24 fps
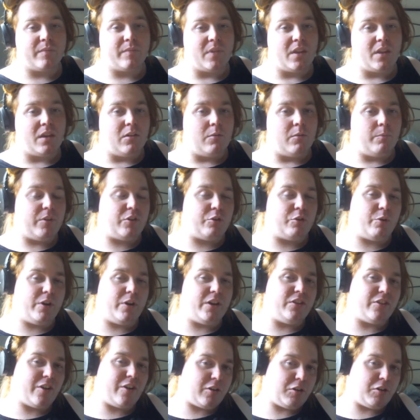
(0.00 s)
between
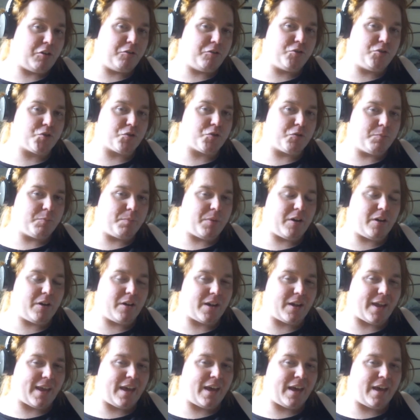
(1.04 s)
the Clone Trooper
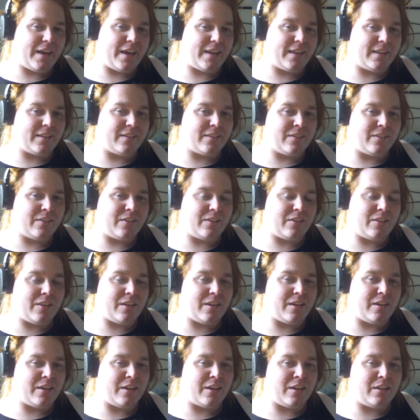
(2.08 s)
and
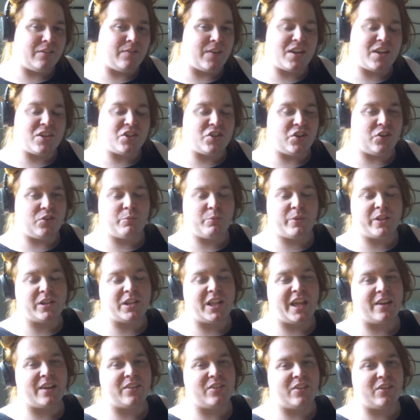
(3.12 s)
the adventures with
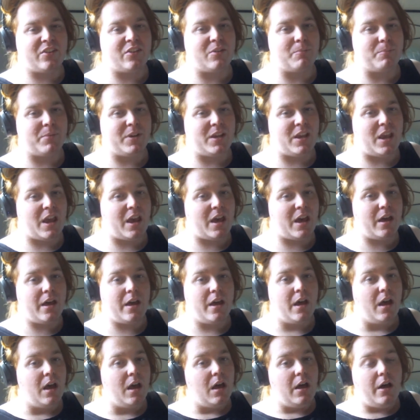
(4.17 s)
Alexis and Pierre,
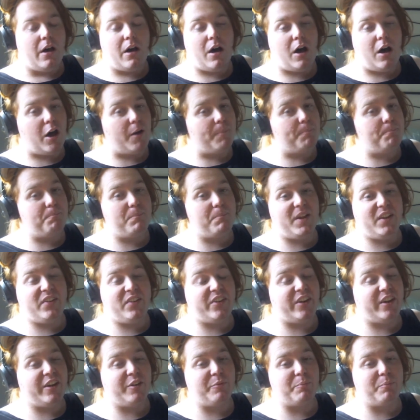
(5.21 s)
I'm
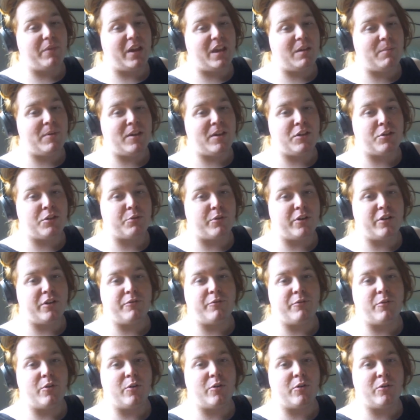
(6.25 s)
missing maybe 3 or
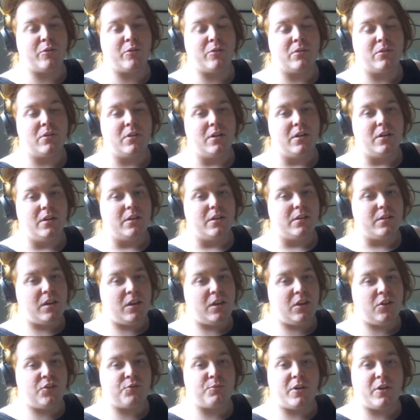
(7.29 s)
4
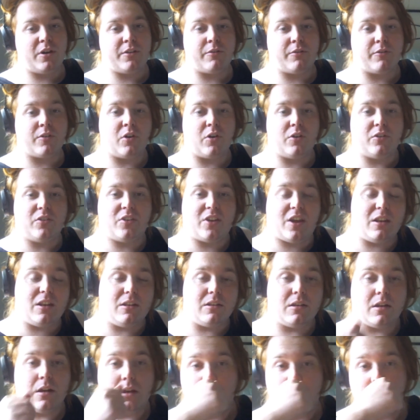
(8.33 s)
years worth of content,
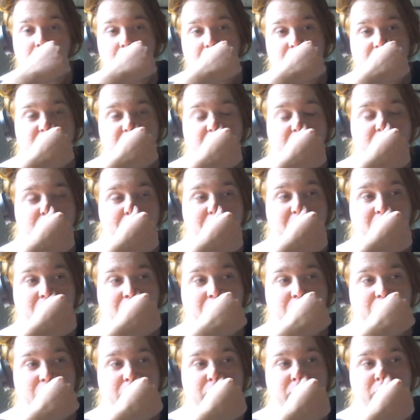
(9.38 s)
just
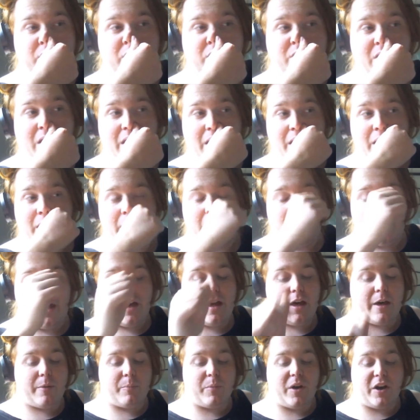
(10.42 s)
because
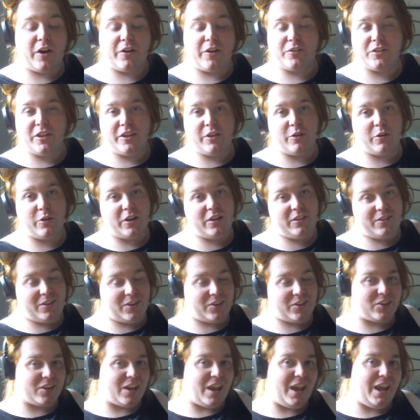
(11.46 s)
I only got into
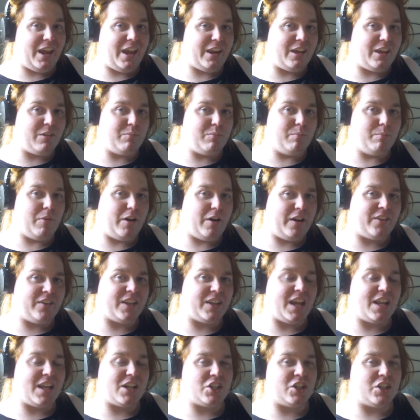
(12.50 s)
scanning my
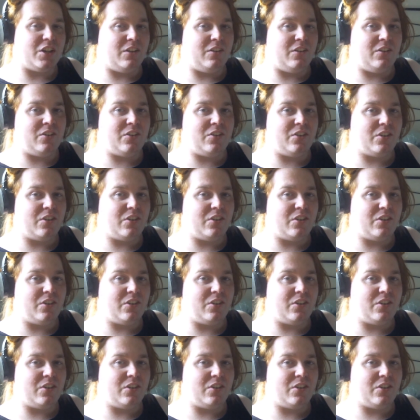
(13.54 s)
sketches